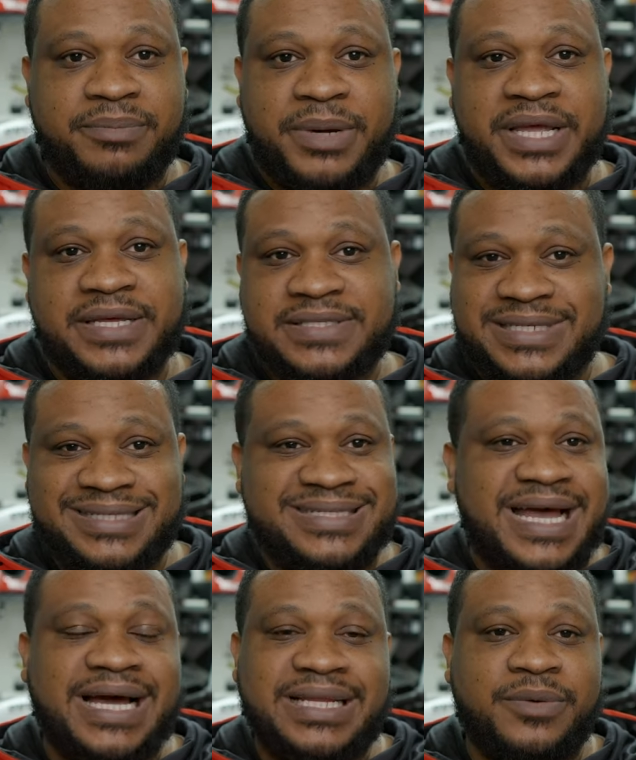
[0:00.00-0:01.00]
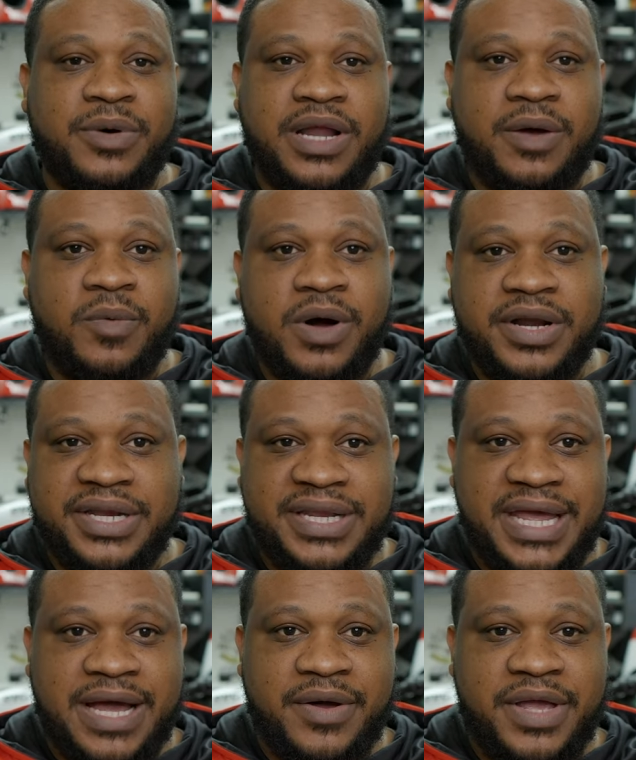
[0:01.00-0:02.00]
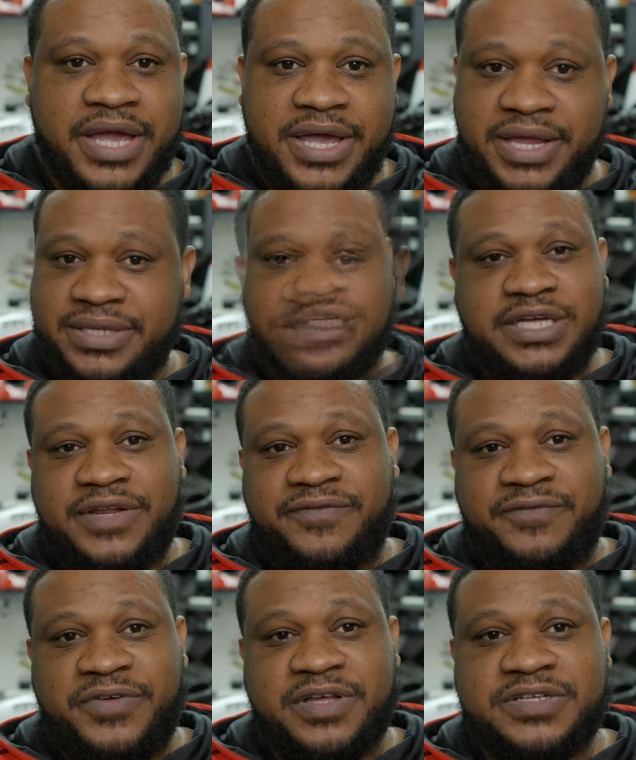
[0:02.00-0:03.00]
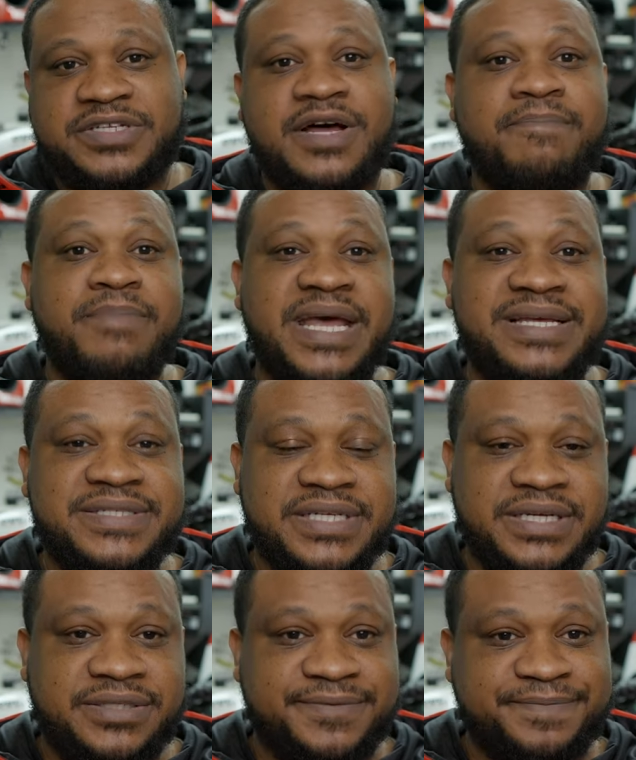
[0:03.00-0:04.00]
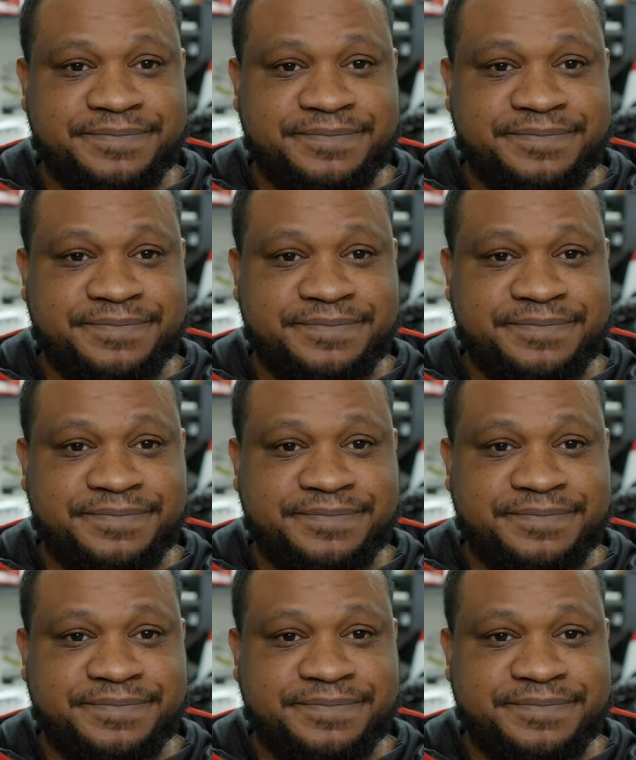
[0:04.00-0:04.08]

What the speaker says: The bike is exactly what I wanted now, and it feels amazing.